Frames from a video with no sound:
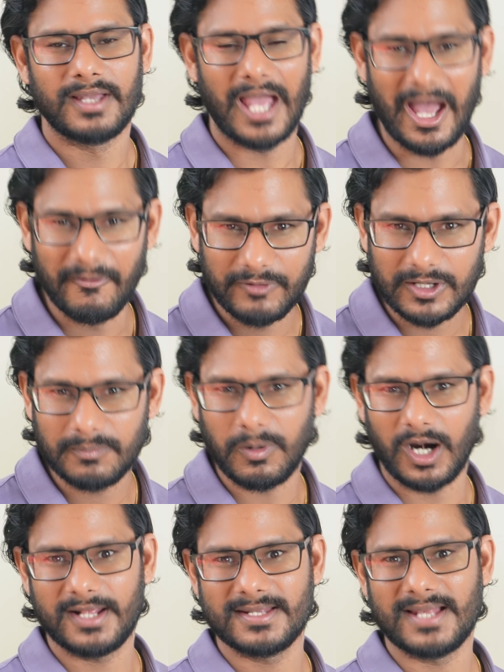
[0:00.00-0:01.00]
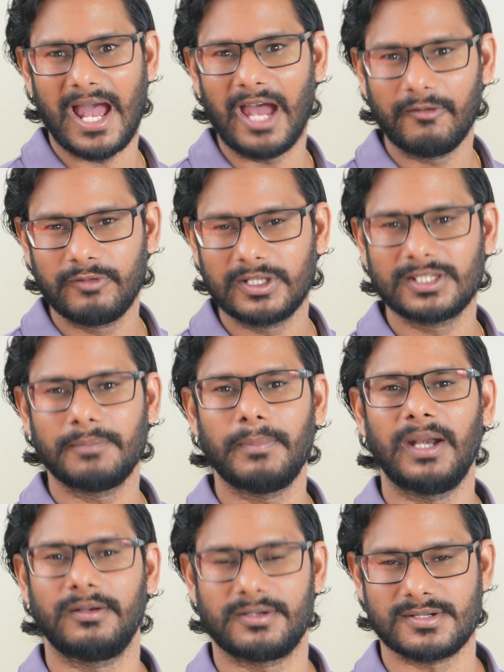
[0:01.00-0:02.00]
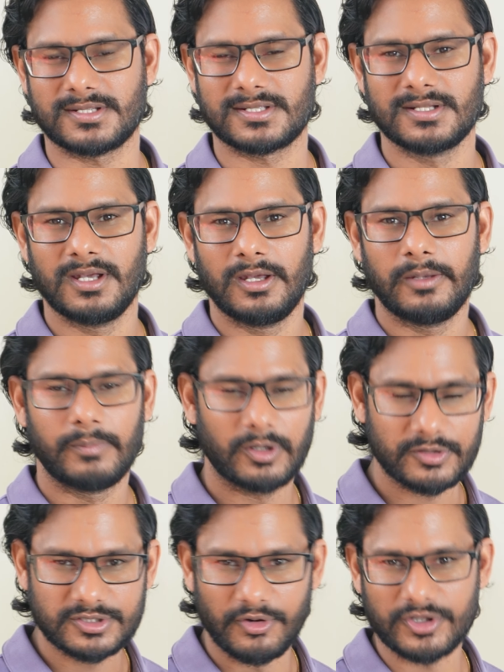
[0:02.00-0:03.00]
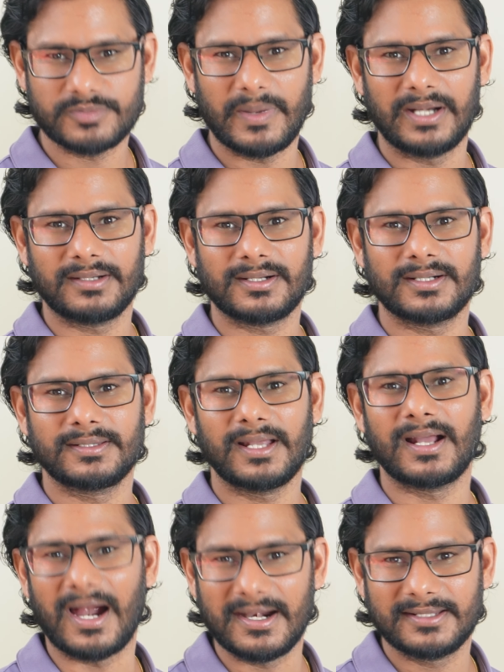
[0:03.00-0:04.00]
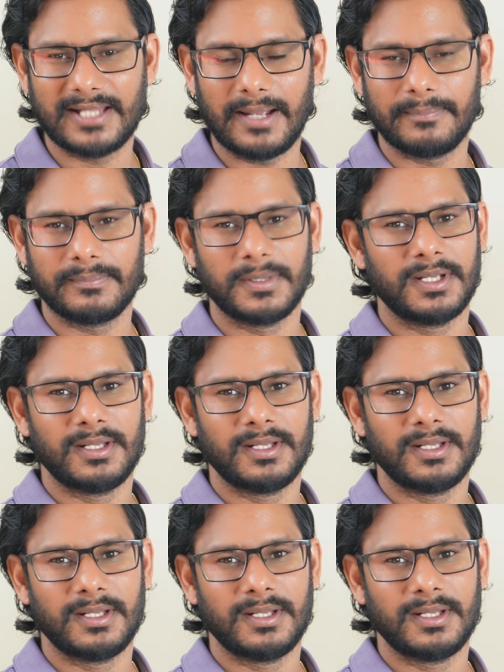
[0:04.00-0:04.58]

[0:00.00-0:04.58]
Everybody having the mentors, because those mentors, they guide them,